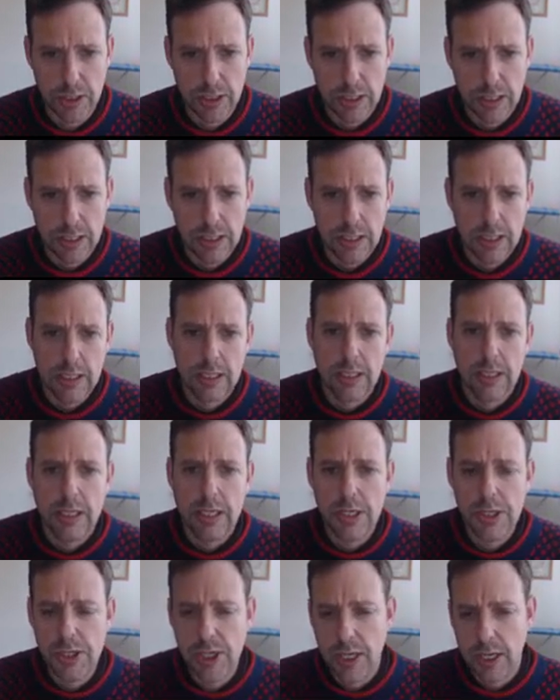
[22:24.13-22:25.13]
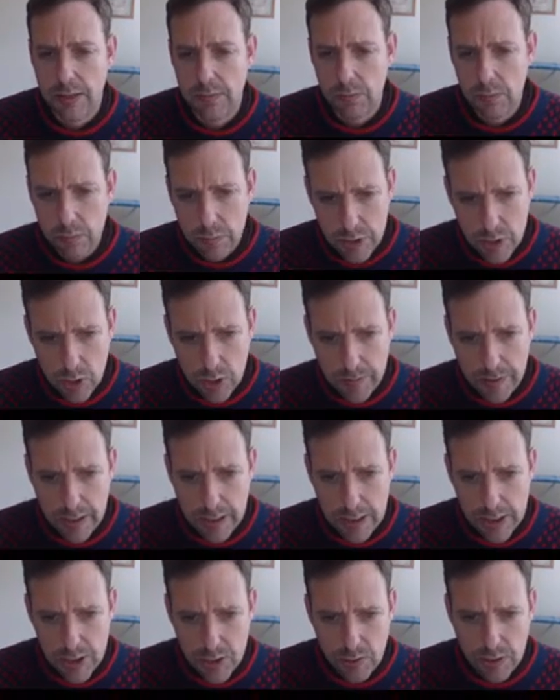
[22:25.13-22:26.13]
So we talked
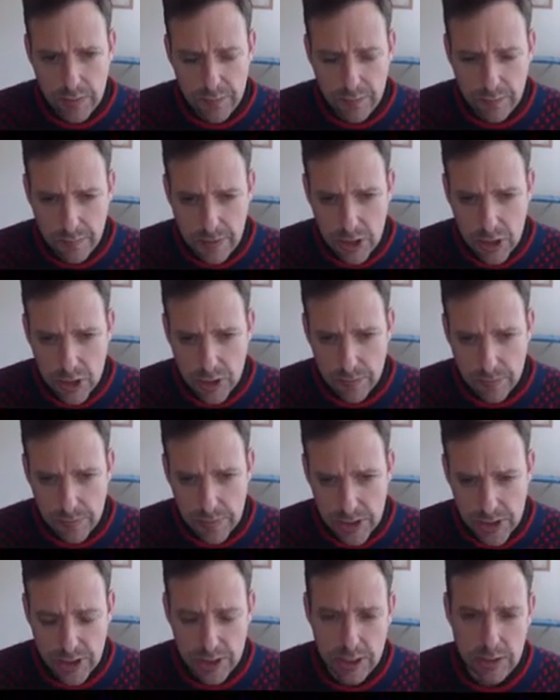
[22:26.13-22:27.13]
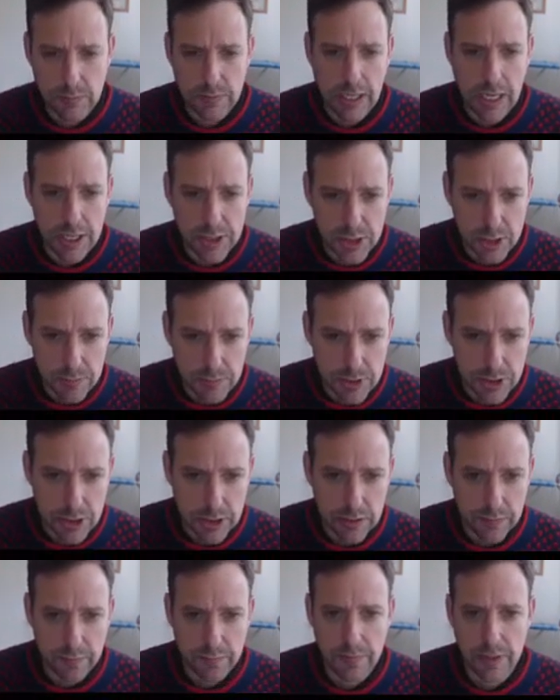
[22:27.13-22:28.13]
about, is there any information missing? We had some
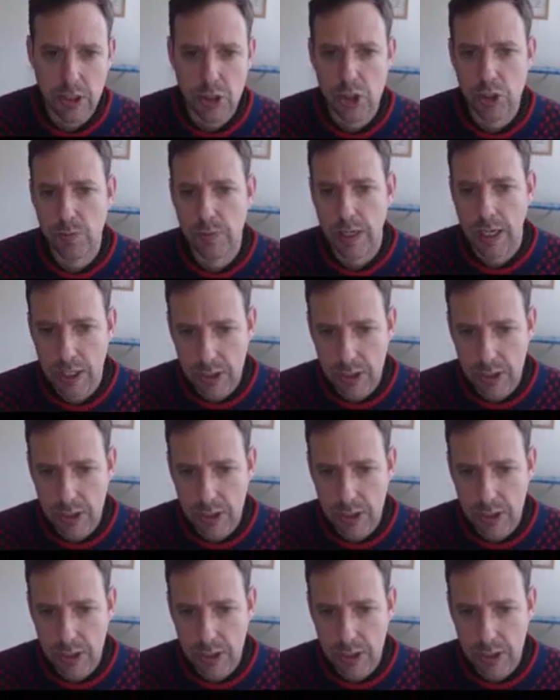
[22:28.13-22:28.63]
missing information.